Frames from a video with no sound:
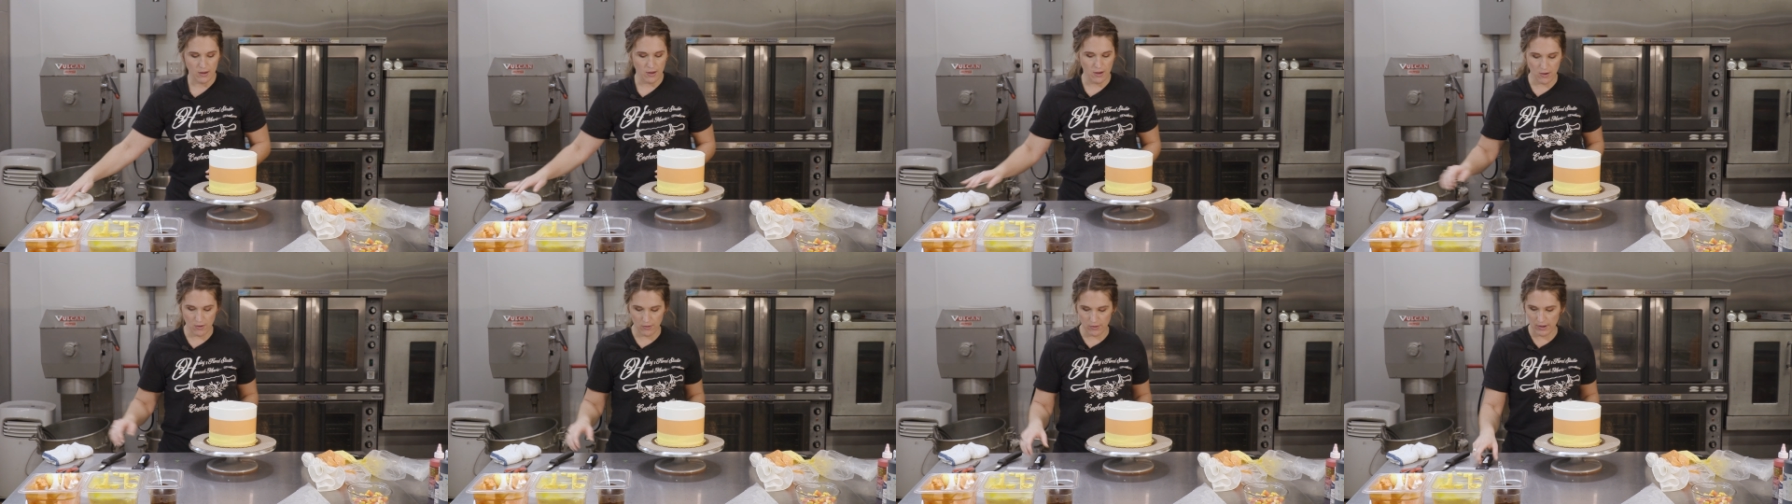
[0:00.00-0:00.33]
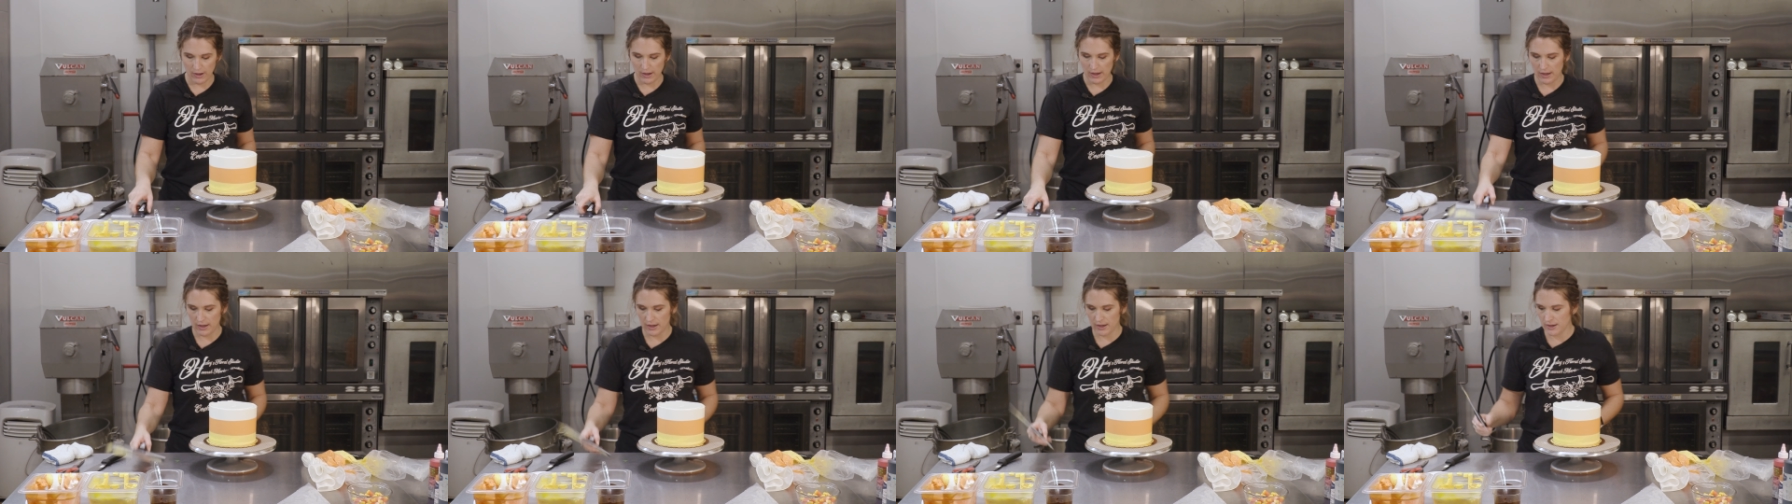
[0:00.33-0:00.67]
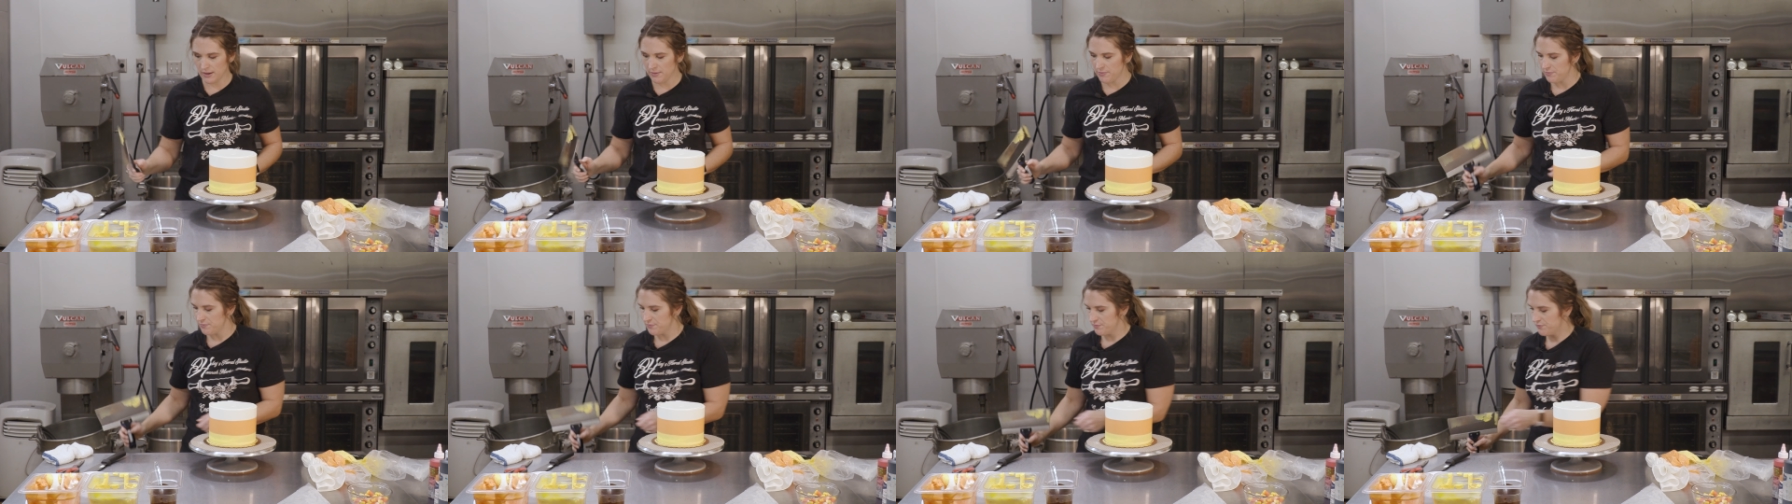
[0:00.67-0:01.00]

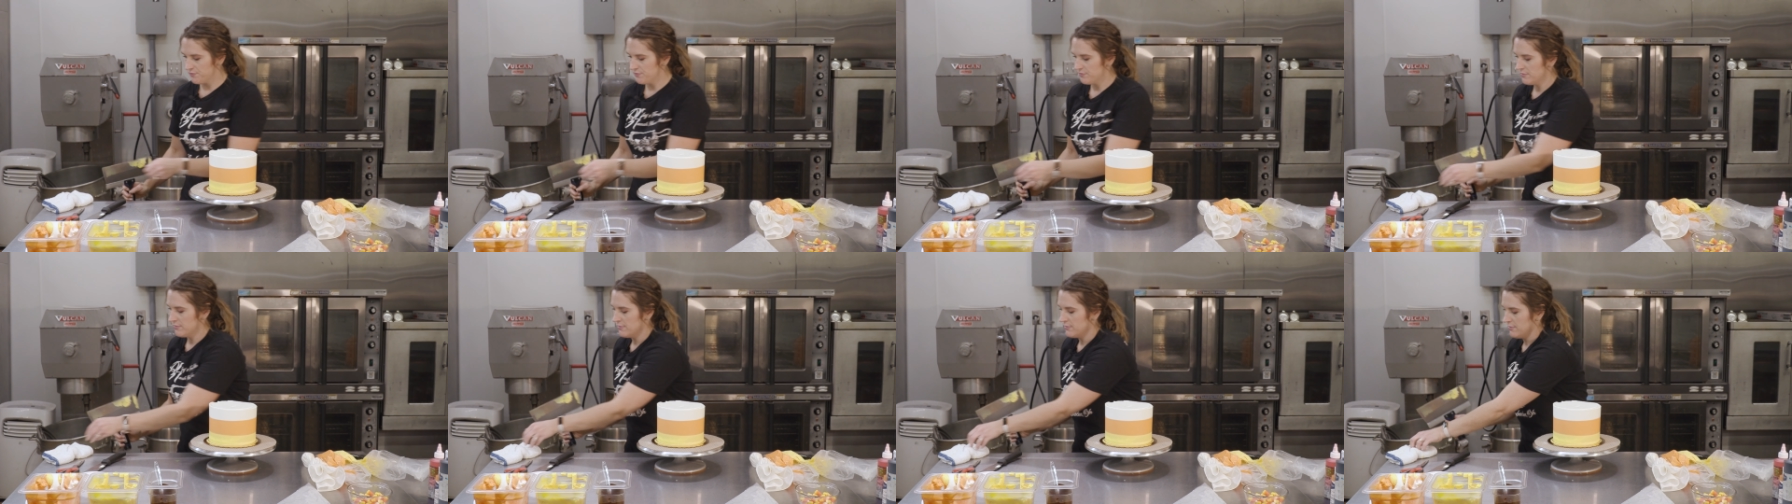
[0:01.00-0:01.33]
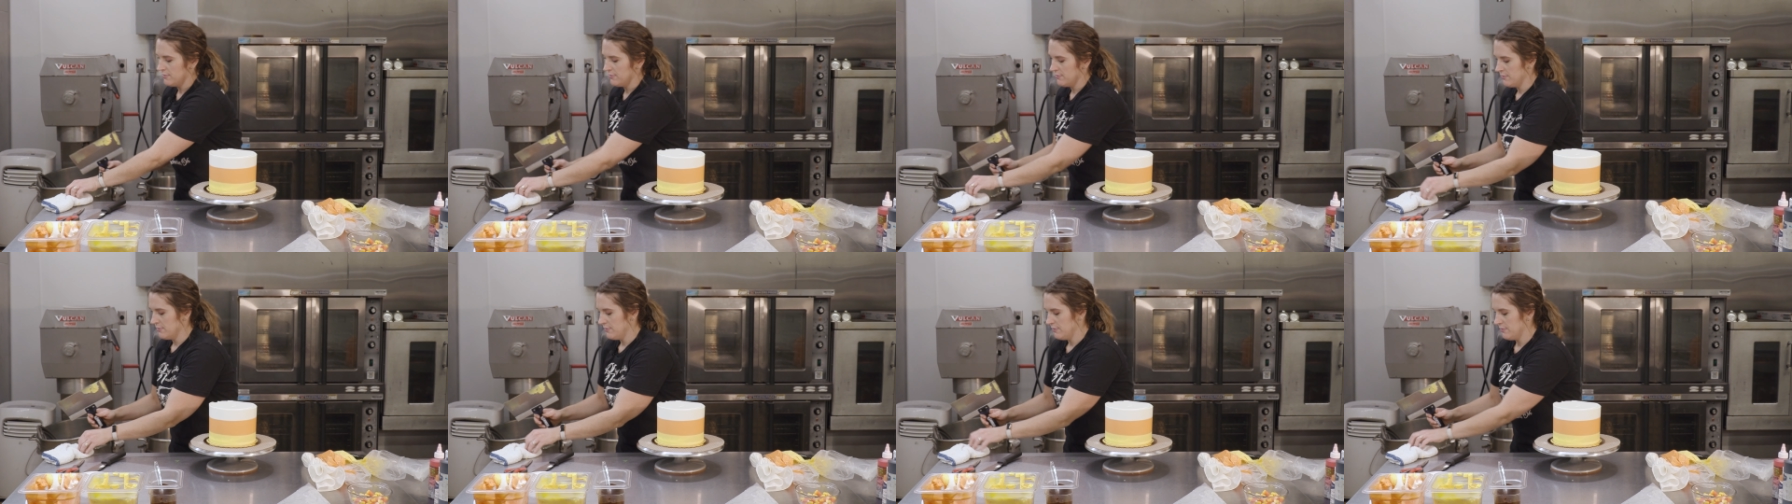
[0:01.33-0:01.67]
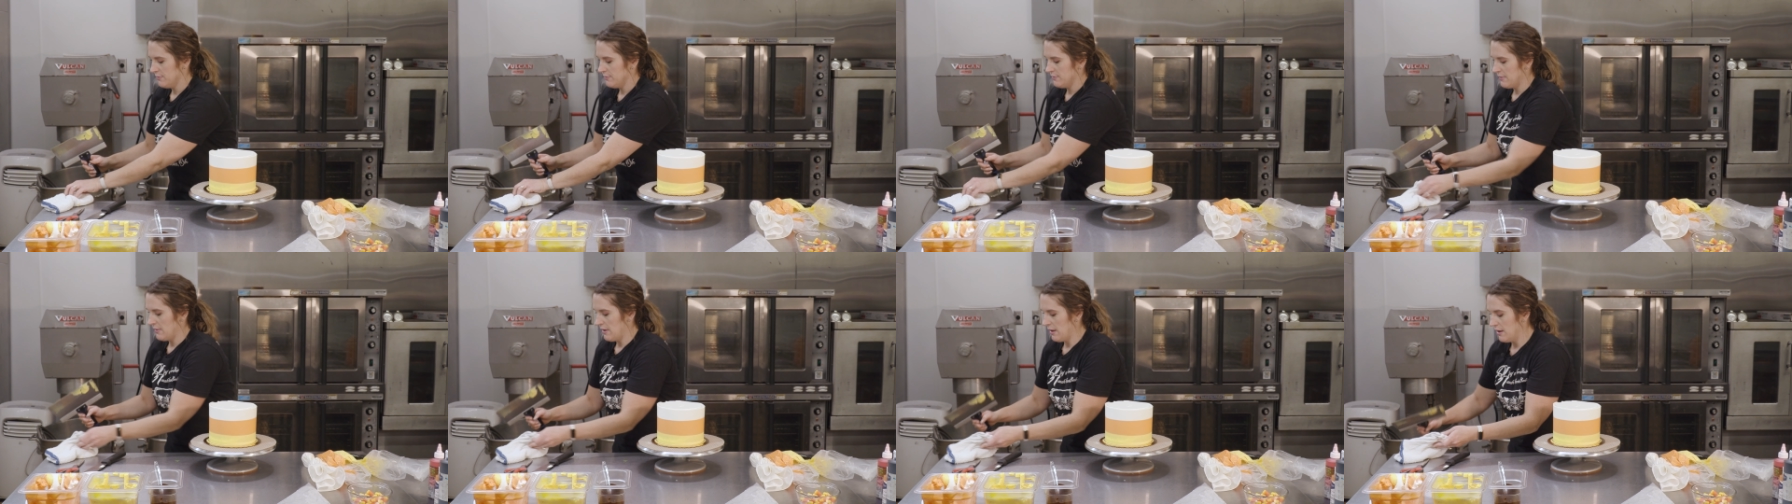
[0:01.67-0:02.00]
Okay.
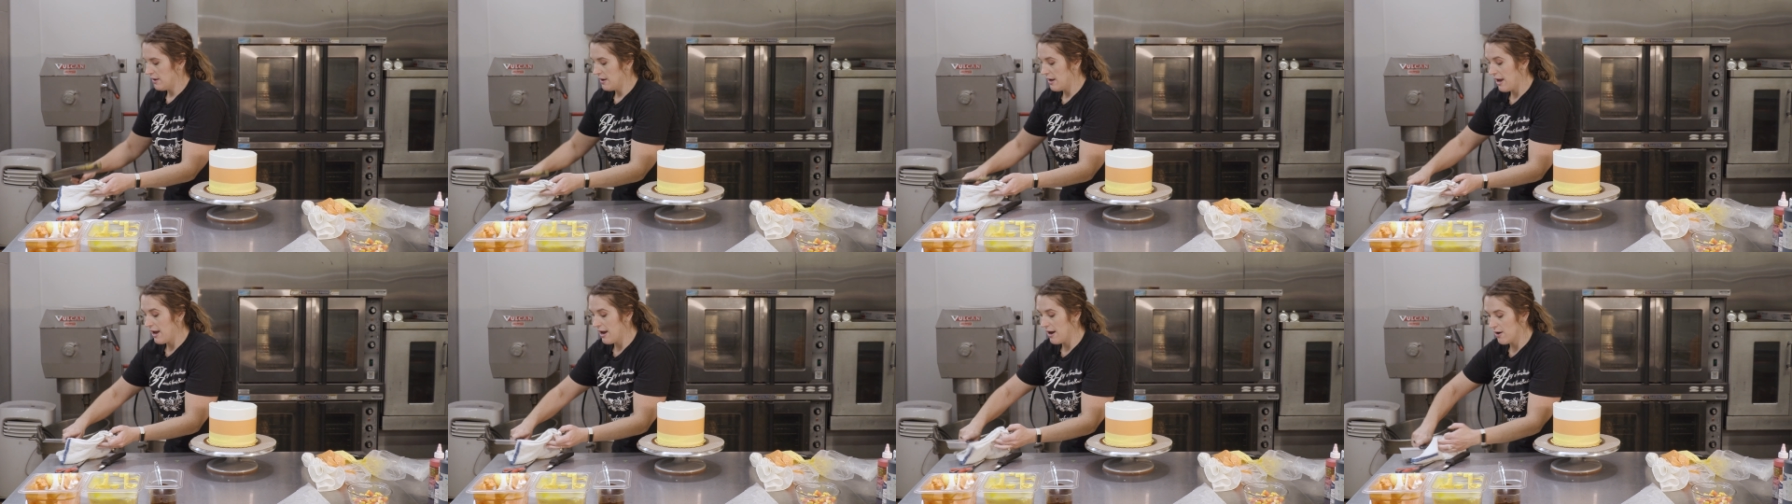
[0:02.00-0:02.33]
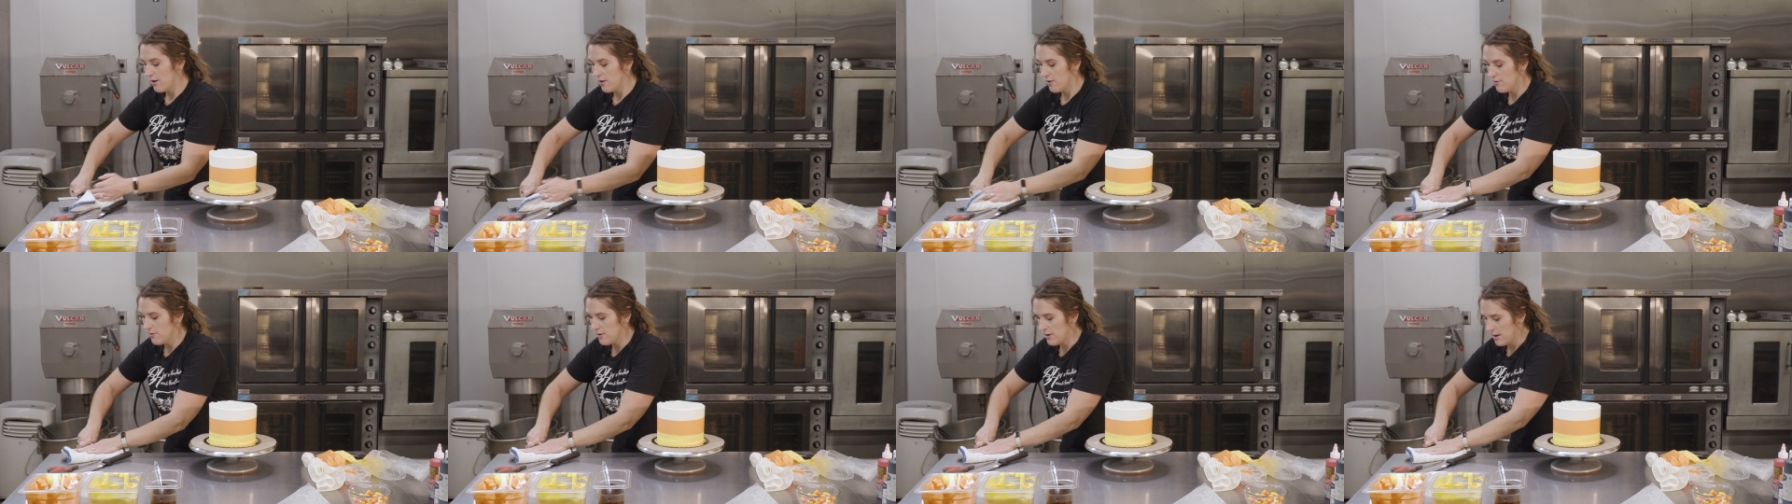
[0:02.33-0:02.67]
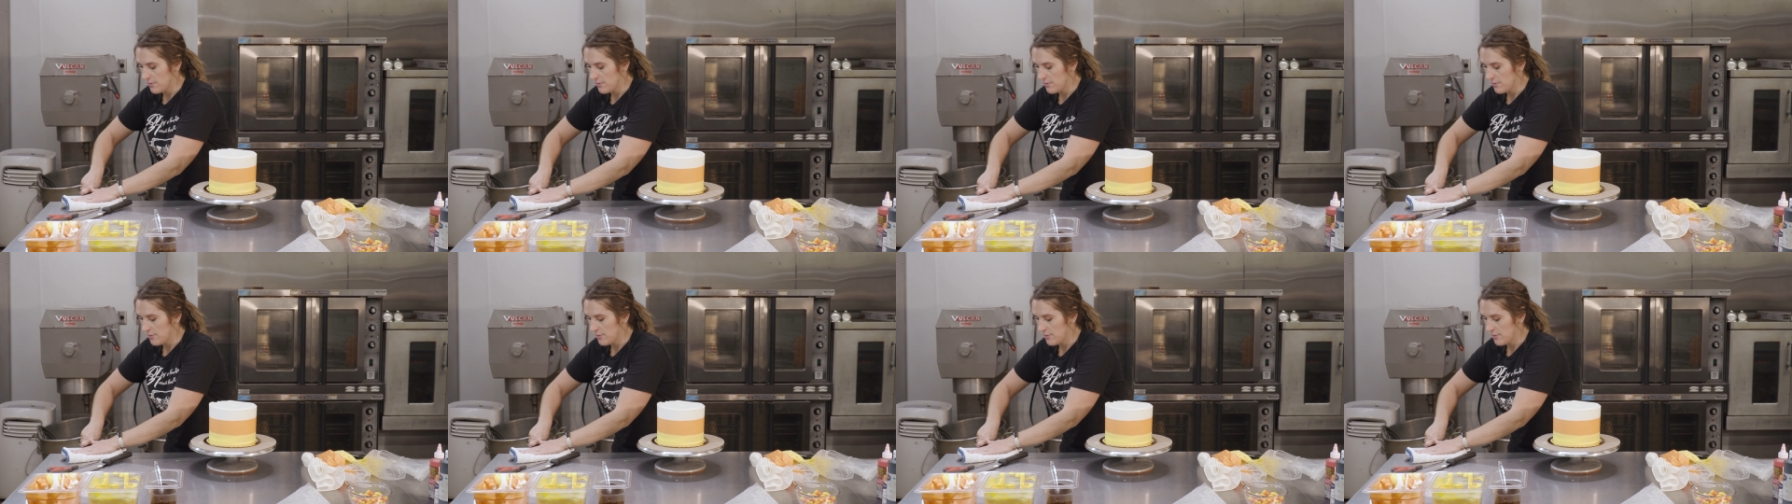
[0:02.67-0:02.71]
Now